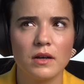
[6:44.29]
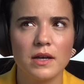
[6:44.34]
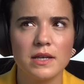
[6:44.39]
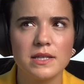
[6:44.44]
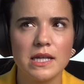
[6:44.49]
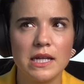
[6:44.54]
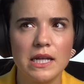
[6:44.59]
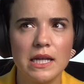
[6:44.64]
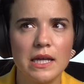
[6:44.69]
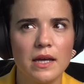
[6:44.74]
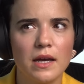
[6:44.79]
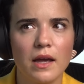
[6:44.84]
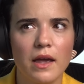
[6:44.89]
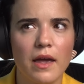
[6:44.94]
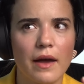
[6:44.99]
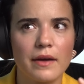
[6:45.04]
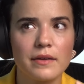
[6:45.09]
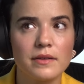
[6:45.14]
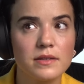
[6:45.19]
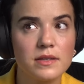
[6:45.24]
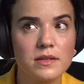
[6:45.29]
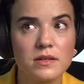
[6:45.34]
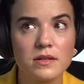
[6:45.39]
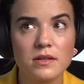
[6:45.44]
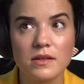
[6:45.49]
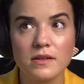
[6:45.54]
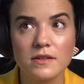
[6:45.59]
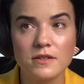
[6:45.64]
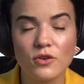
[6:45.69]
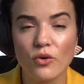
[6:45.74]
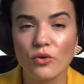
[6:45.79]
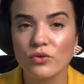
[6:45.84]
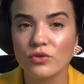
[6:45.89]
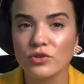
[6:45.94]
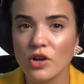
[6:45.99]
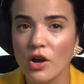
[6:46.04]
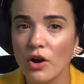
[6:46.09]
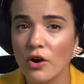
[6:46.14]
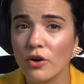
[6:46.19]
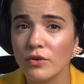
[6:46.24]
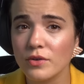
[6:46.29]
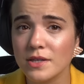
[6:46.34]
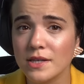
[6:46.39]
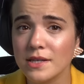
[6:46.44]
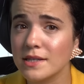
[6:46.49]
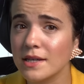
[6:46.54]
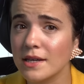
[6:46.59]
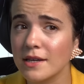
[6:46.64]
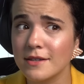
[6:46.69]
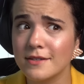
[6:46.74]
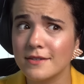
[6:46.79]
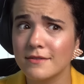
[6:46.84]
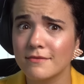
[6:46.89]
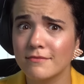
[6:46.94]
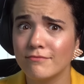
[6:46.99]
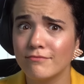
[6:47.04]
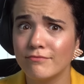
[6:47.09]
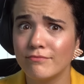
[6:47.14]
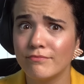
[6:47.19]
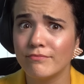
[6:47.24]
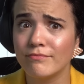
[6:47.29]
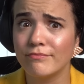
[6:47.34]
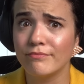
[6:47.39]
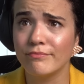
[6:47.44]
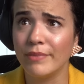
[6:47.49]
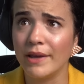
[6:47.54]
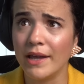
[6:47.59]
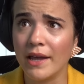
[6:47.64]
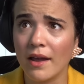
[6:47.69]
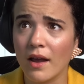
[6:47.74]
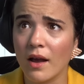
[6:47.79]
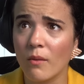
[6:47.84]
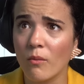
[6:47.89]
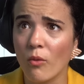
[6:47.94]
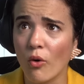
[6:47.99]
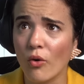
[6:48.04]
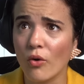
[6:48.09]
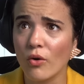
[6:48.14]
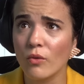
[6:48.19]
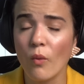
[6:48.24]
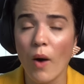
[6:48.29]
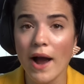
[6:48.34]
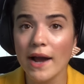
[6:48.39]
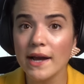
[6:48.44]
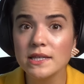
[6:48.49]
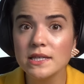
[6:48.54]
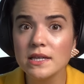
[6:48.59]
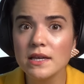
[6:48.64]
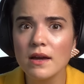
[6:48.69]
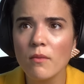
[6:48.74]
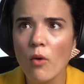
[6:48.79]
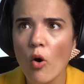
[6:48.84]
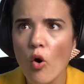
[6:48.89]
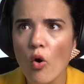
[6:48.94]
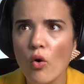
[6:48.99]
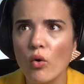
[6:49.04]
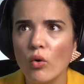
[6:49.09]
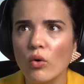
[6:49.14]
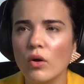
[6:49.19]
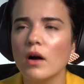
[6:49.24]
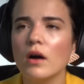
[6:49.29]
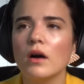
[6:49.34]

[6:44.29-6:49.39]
Isn't he against this whole show since he's being a mole? Why is he a mole?